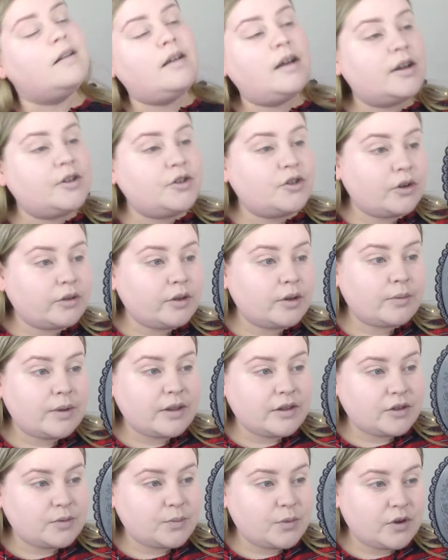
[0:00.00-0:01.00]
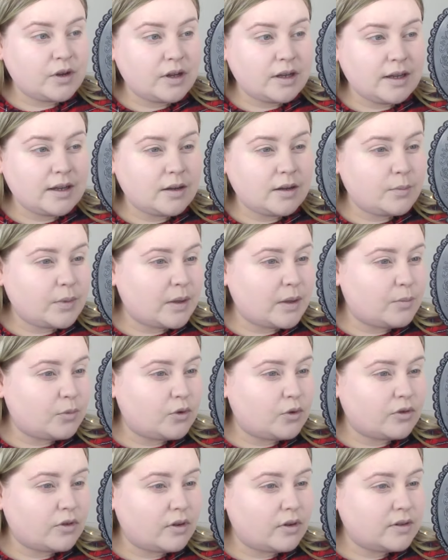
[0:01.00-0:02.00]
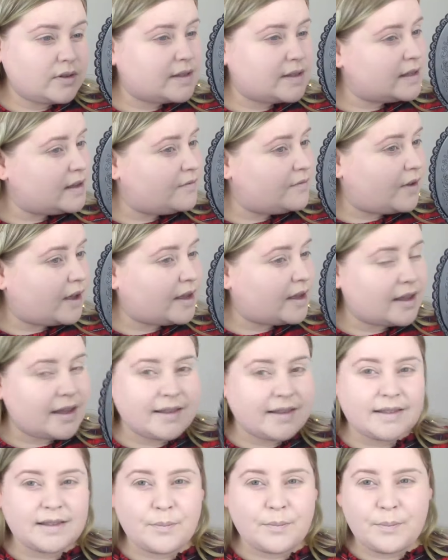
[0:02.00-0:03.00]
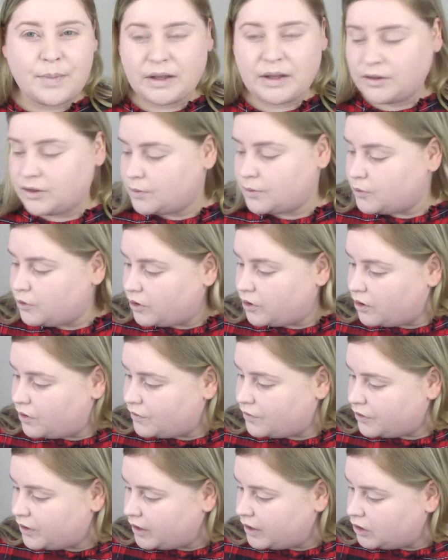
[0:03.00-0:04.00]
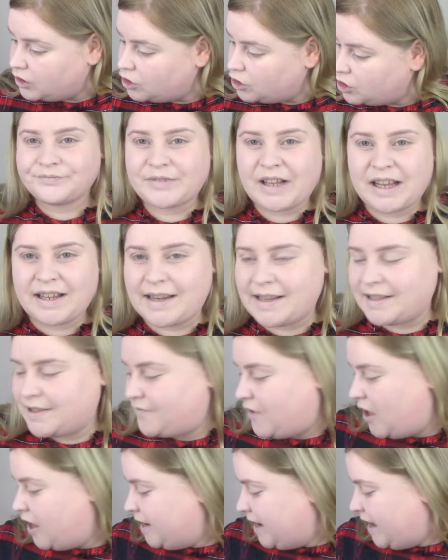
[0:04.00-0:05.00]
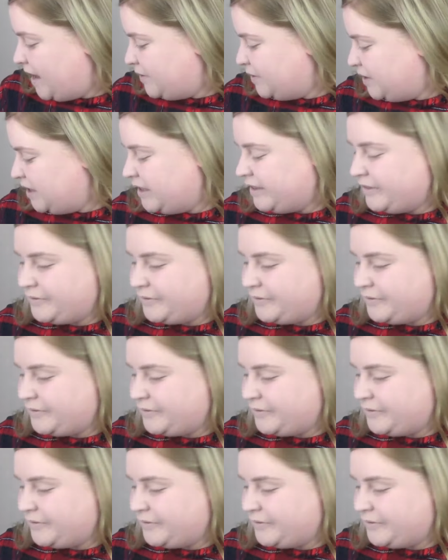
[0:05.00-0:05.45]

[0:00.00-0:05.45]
I don't know whether to put a little bit more on, see if it's a buildable coverage. Let's find out.